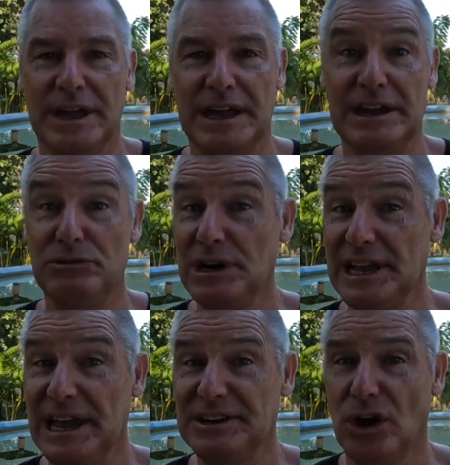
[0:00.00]
He really
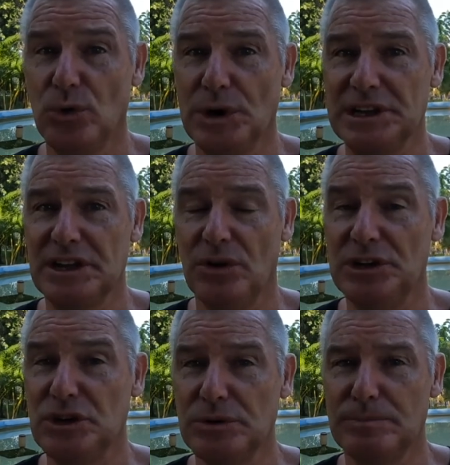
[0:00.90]
had nowhere to go. He
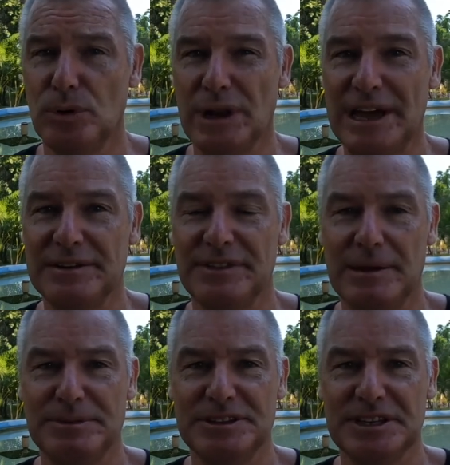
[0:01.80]
couldn't pull out of
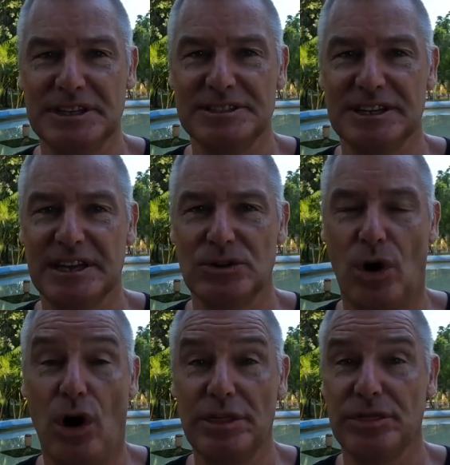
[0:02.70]
that particular tackle,
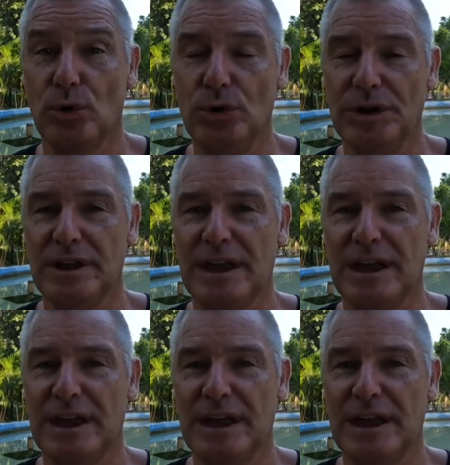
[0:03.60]
I thought,